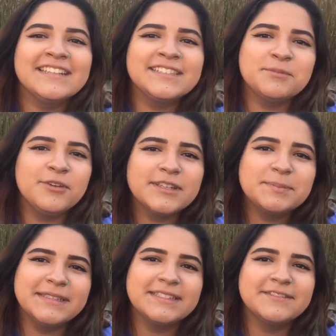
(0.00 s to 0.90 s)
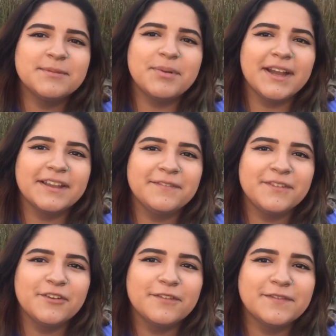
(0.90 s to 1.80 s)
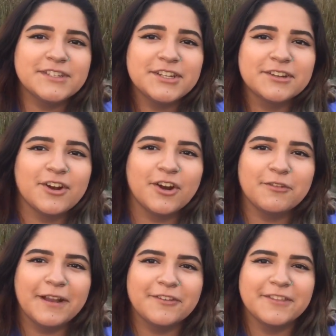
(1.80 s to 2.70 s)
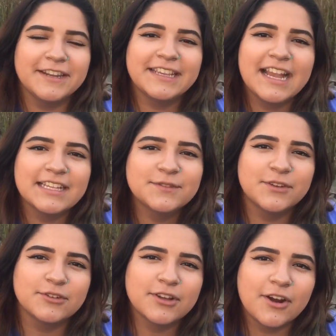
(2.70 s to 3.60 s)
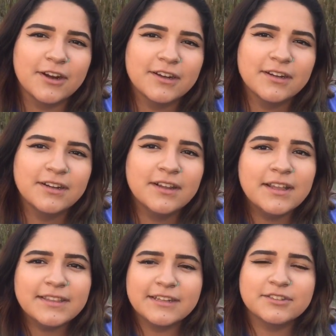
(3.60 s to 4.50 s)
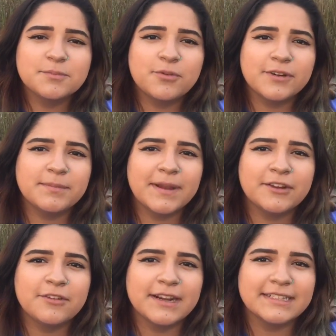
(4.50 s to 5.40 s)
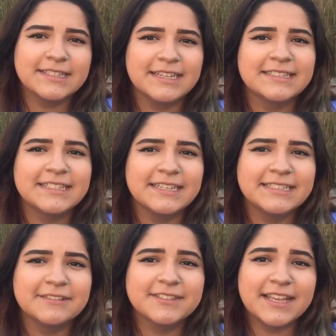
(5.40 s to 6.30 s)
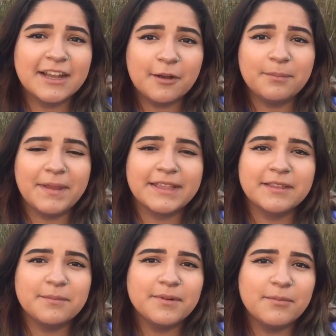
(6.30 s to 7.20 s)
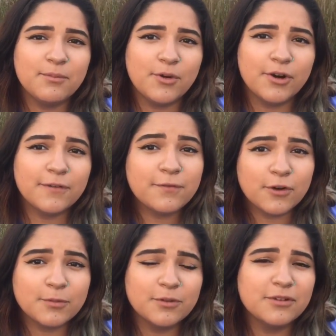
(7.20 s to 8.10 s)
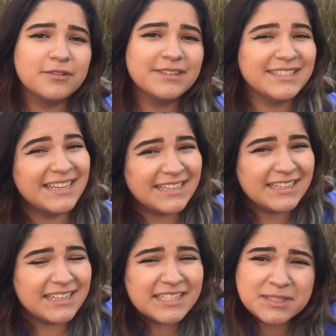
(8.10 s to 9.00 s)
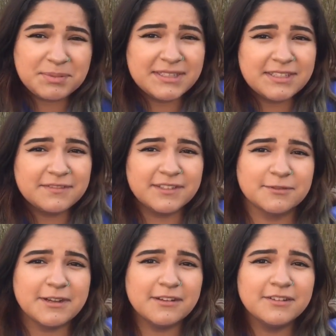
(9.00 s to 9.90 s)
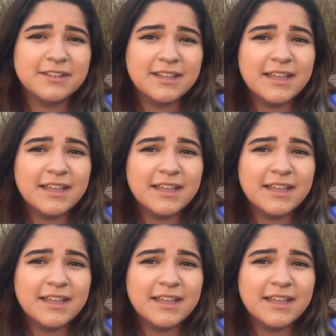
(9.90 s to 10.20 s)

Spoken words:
It's more expensive to buy a fuel-efficient car rather than a gas-fueled car. They're supported by credits and incentives that help make them more affordable, yet expensive as well.